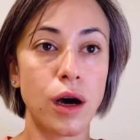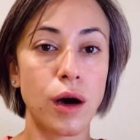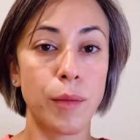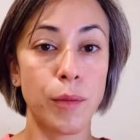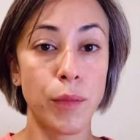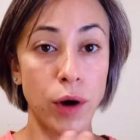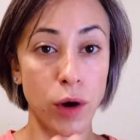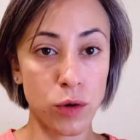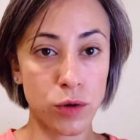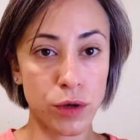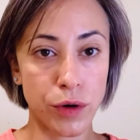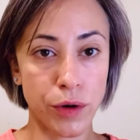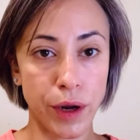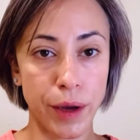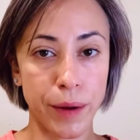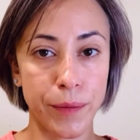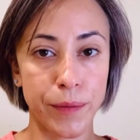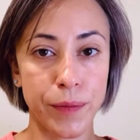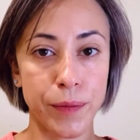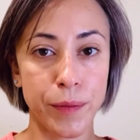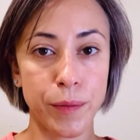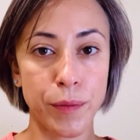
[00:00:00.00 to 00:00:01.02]
powdery,
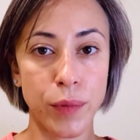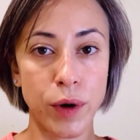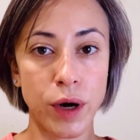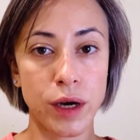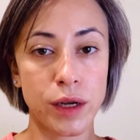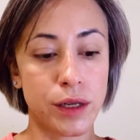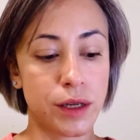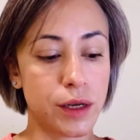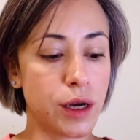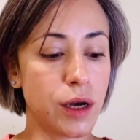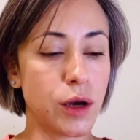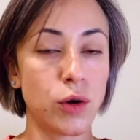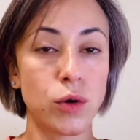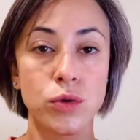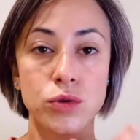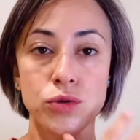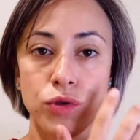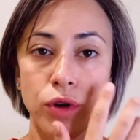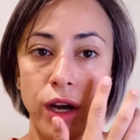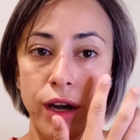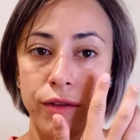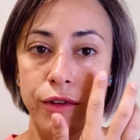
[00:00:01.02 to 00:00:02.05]
but I
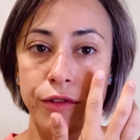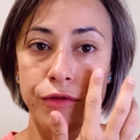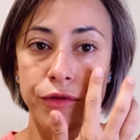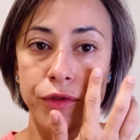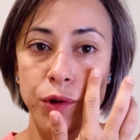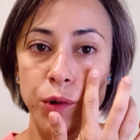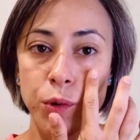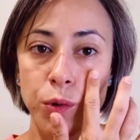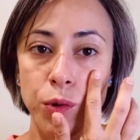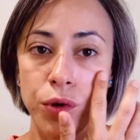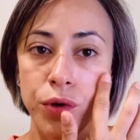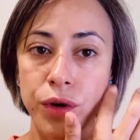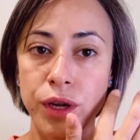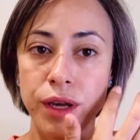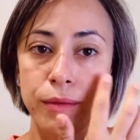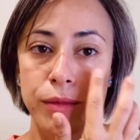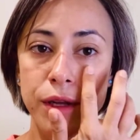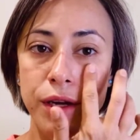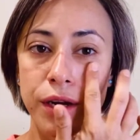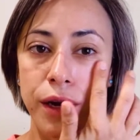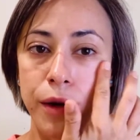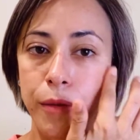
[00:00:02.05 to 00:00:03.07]
also have a few cream
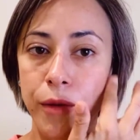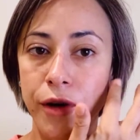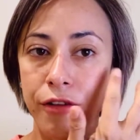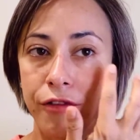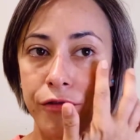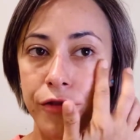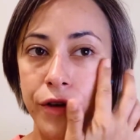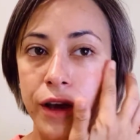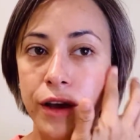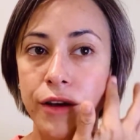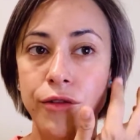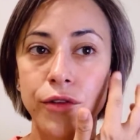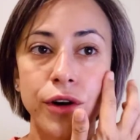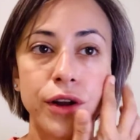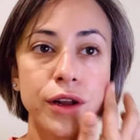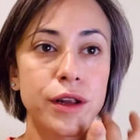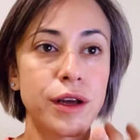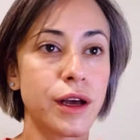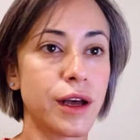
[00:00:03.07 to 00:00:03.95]
that are my favorite,